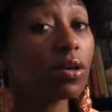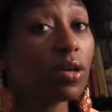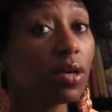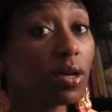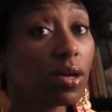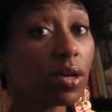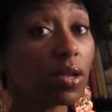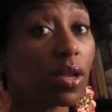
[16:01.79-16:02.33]

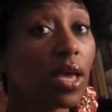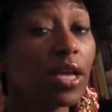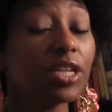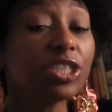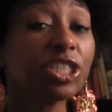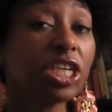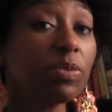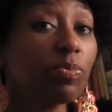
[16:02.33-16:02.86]
good.
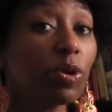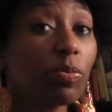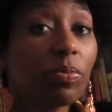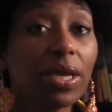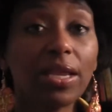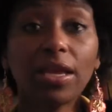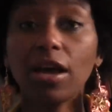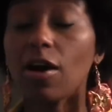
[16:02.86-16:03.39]
Cheaper
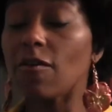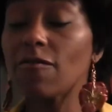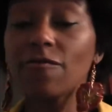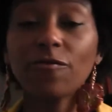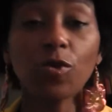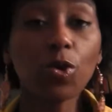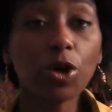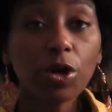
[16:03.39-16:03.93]
meaning
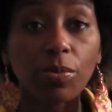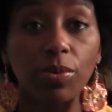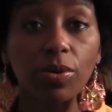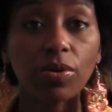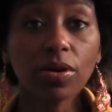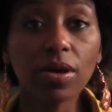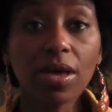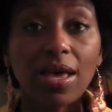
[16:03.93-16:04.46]

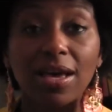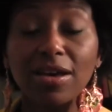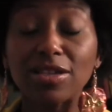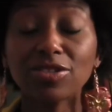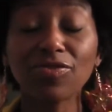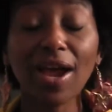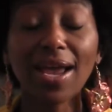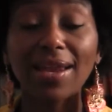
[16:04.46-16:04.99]
affordable.
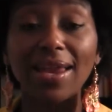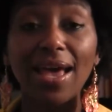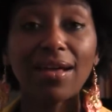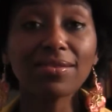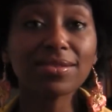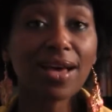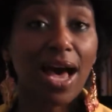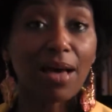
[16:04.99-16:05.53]
Because right
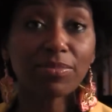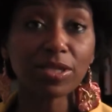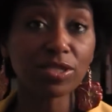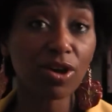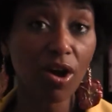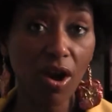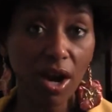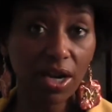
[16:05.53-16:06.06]
now, times
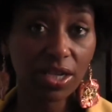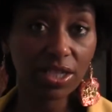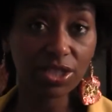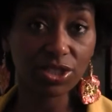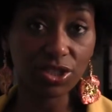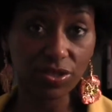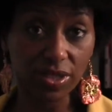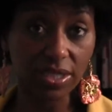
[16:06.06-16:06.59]
is hard in
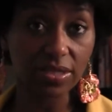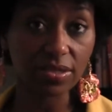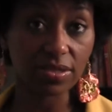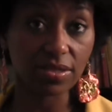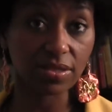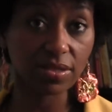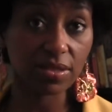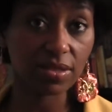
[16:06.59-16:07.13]
these
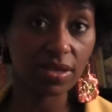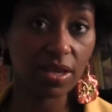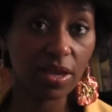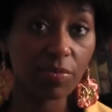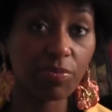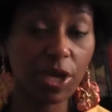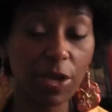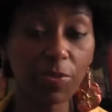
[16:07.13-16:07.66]
streets.
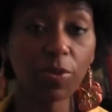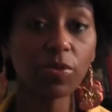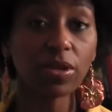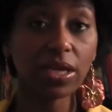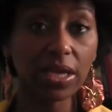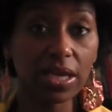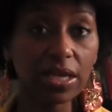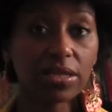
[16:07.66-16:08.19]
People
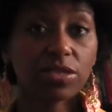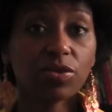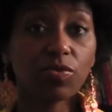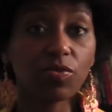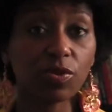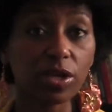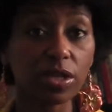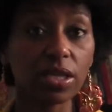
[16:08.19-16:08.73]
need to
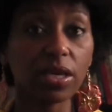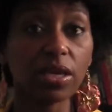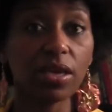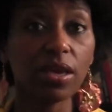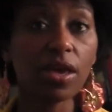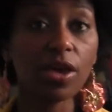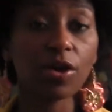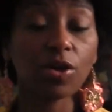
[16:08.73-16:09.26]
really
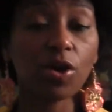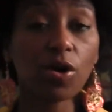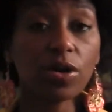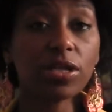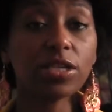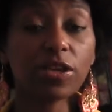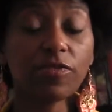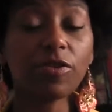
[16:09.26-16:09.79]
go
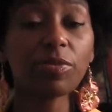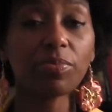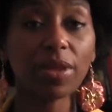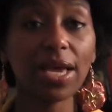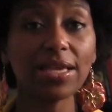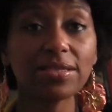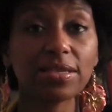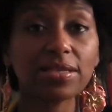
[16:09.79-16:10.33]
to different
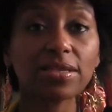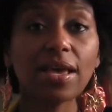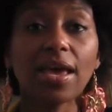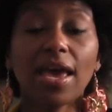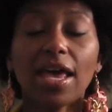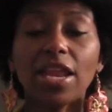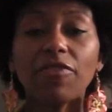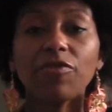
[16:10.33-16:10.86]
places.
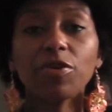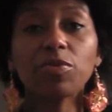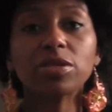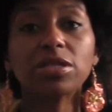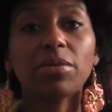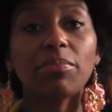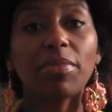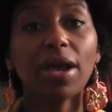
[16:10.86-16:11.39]
And if it
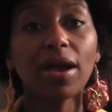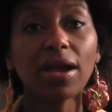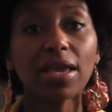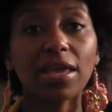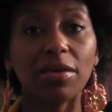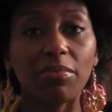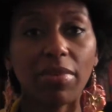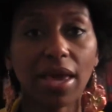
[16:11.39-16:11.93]
was
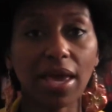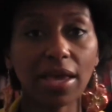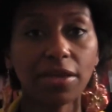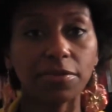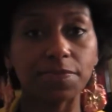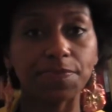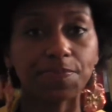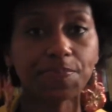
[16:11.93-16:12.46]
American made,